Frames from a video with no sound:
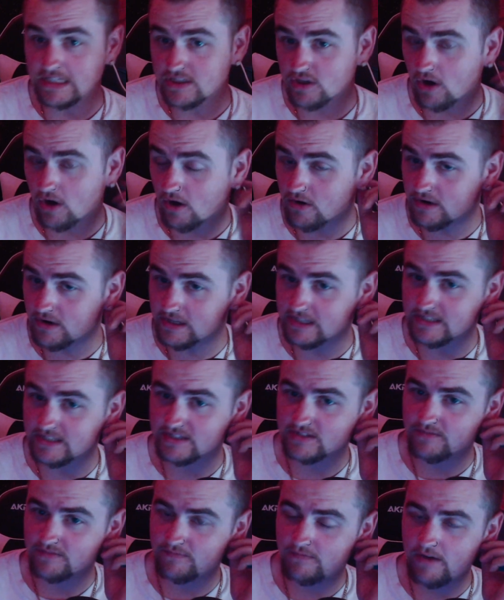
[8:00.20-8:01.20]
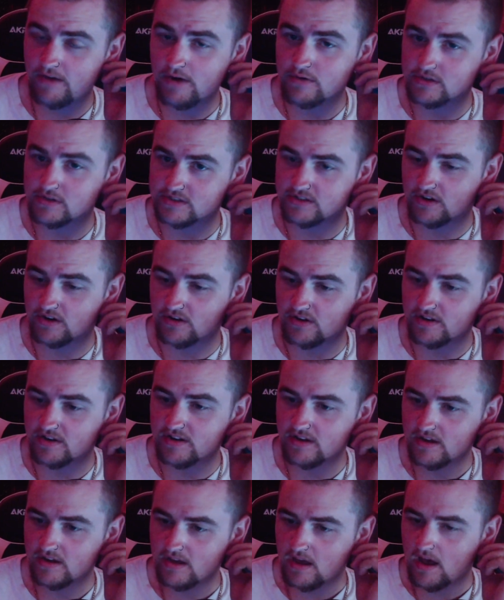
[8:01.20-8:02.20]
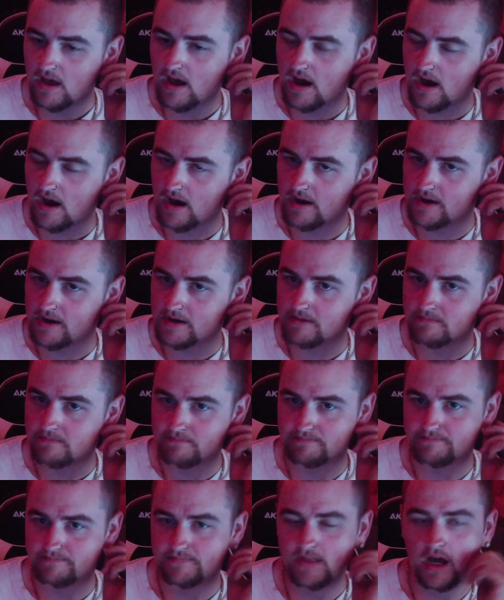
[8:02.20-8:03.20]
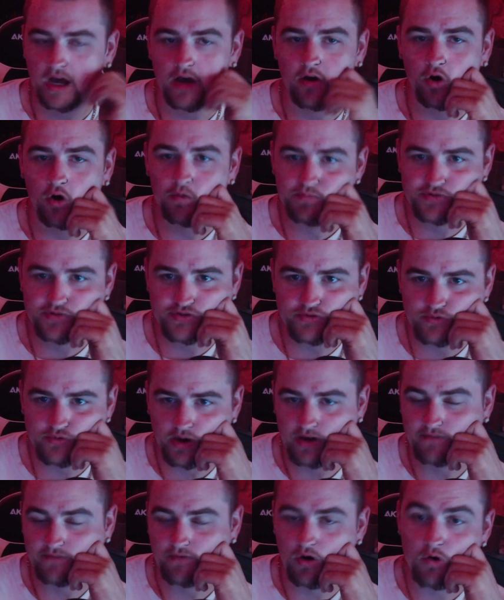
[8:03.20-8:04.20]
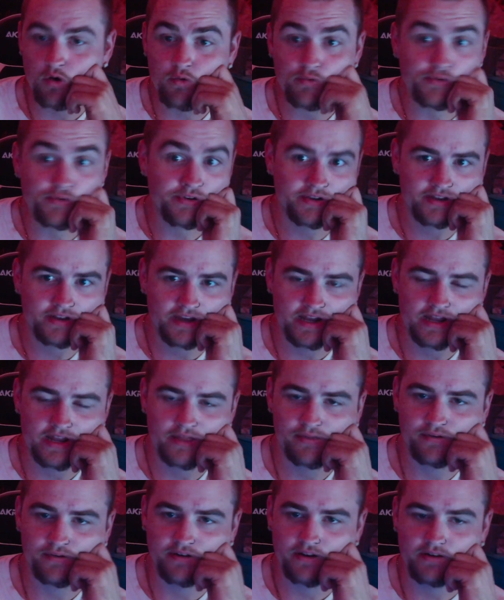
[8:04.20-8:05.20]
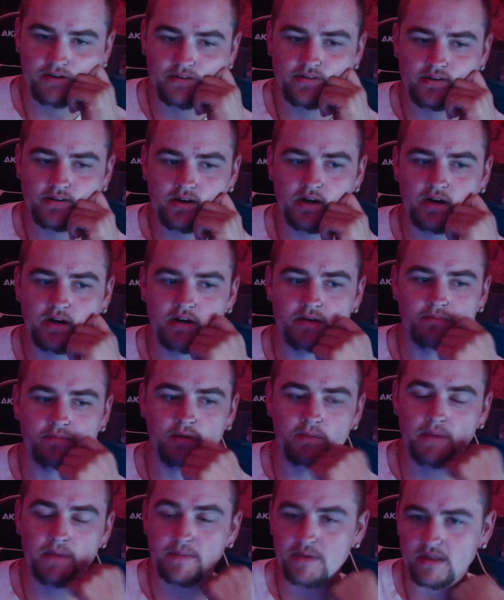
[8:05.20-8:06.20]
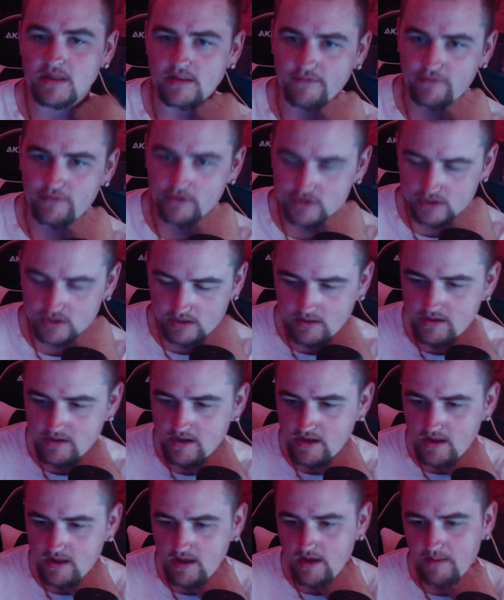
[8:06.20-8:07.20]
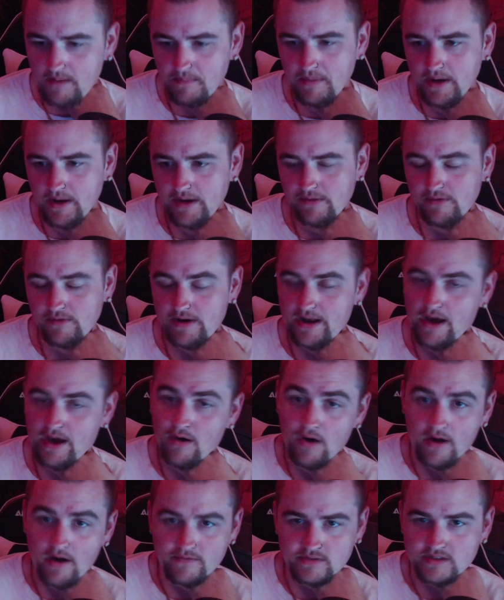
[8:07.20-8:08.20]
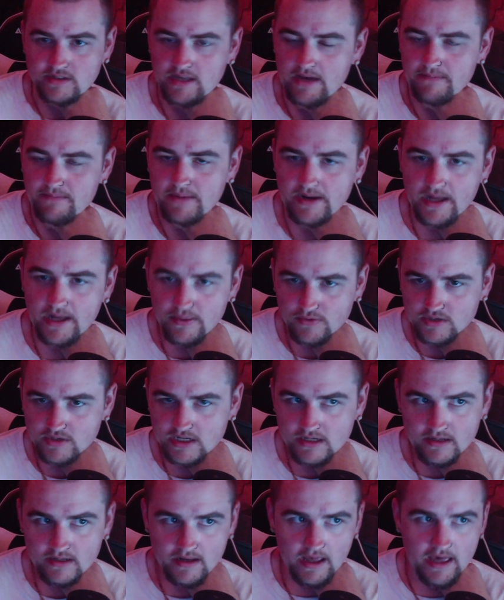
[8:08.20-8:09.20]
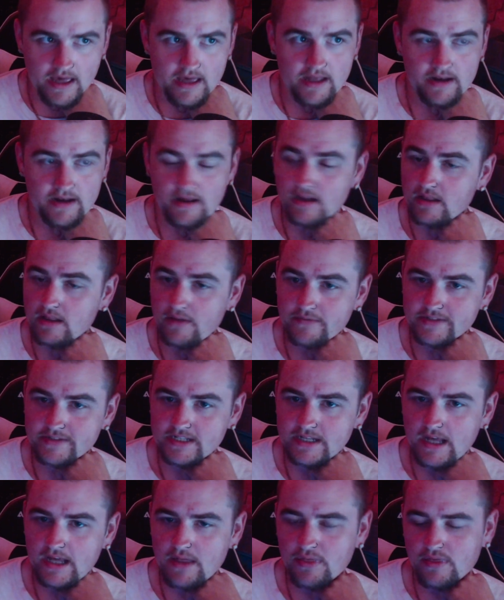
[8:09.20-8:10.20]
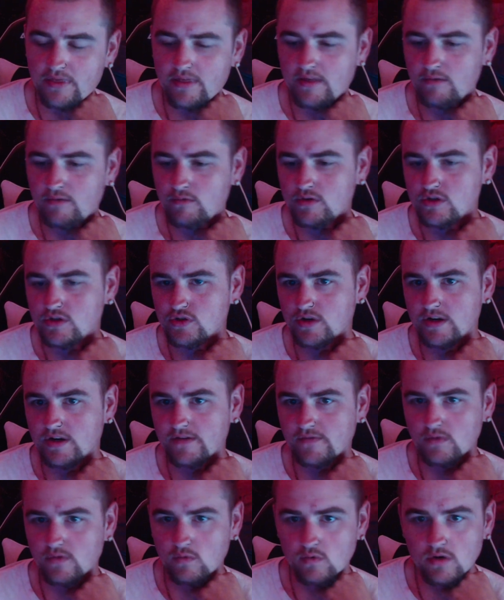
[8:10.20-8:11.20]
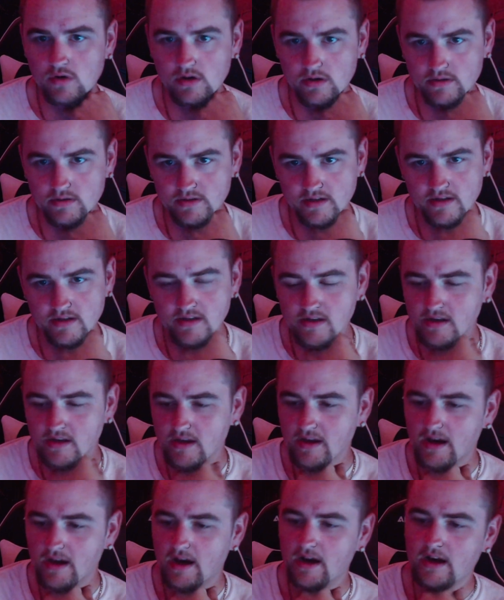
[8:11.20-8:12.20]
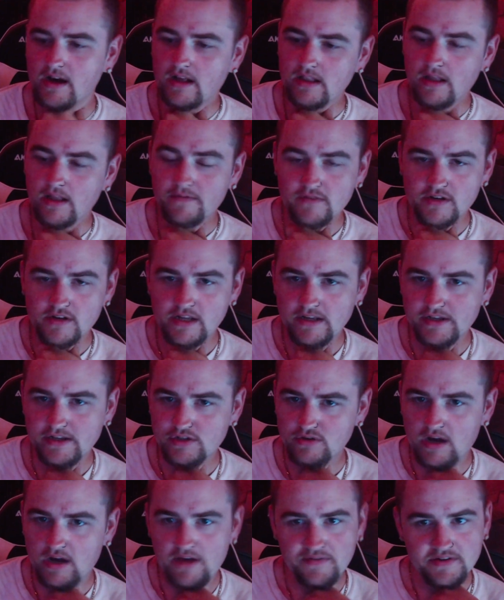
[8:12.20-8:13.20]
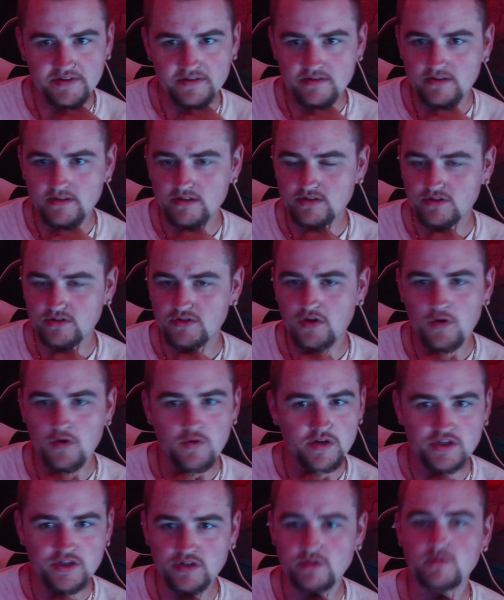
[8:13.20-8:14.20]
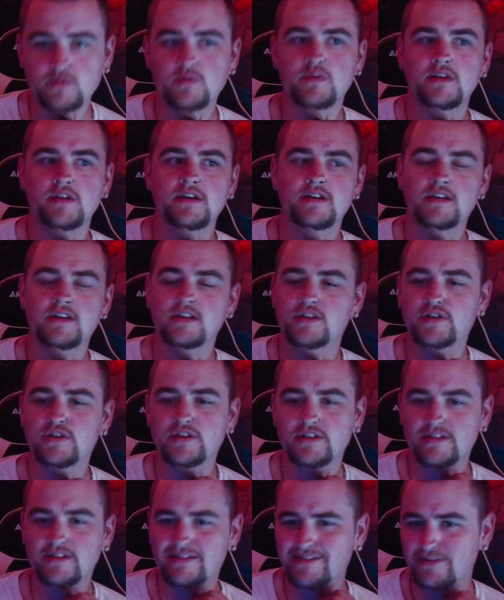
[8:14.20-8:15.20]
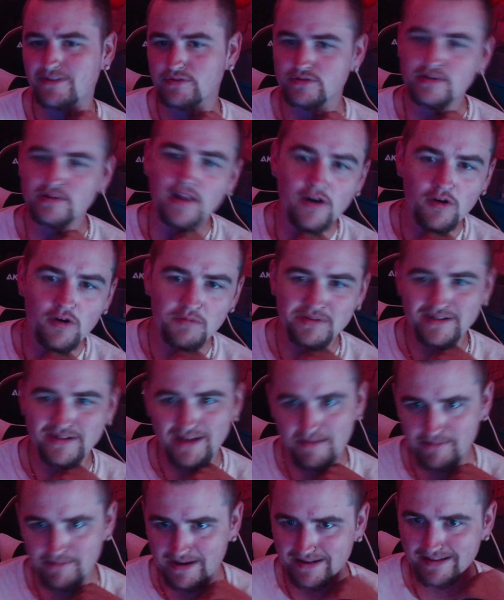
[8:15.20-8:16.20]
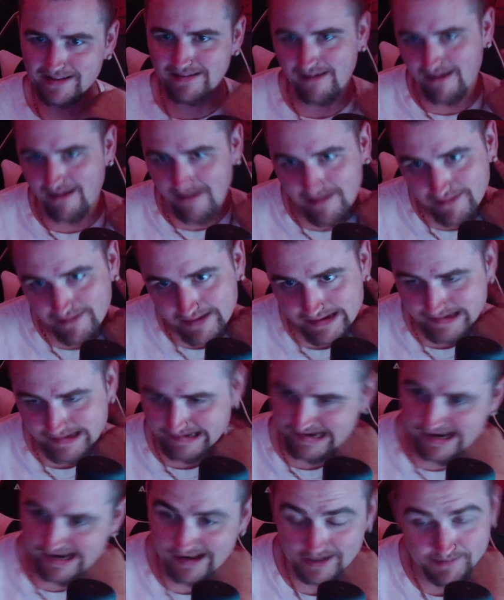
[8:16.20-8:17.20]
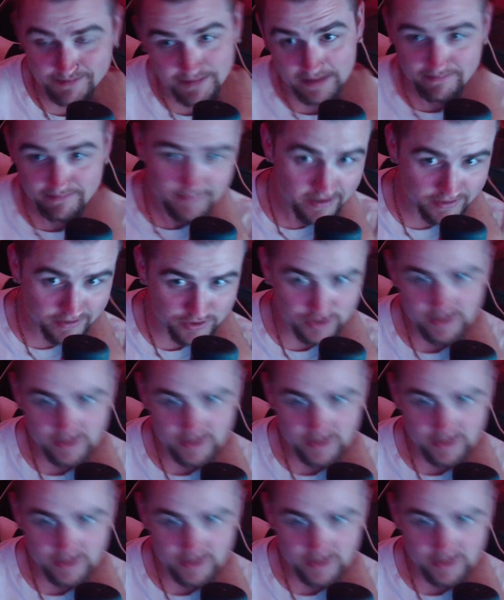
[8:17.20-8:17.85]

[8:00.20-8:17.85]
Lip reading: car is very solid. I hope to have owned an 8th gen maybe in the future, but right now obviously I have my 9th gen and I love it to death. I wouldn't trade it for the world. I love to daily drive it. There's no issues with it. It's just a little slow, but I mean, it's a Honda, you can't expect much.